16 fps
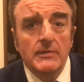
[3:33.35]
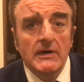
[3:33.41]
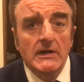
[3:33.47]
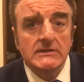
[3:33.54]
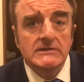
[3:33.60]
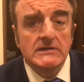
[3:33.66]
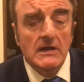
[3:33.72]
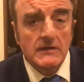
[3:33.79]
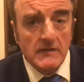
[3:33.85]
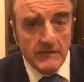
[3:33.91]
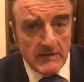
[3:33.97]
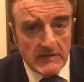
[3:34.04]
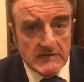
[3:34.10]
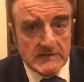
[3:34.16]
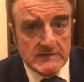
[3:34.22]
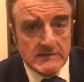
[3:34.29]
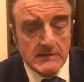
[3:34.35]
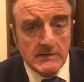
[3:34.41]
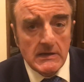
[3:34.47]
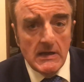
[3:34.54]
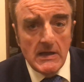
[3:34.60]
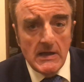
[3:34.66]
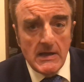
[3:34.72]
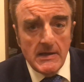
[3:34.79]
But I'll tell you this, that
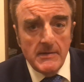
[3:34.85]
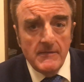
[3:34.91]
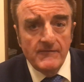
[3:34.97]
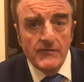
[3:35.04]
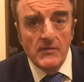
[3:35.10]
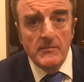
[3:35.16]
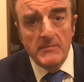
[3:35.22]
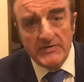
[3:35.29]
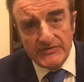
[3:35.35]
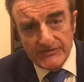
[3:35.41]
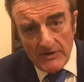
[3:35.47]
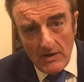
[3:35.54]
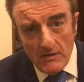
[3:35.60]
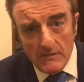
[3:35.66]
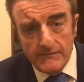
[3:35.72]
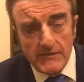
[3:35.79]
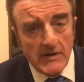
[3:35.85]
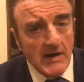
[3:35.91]
for myself,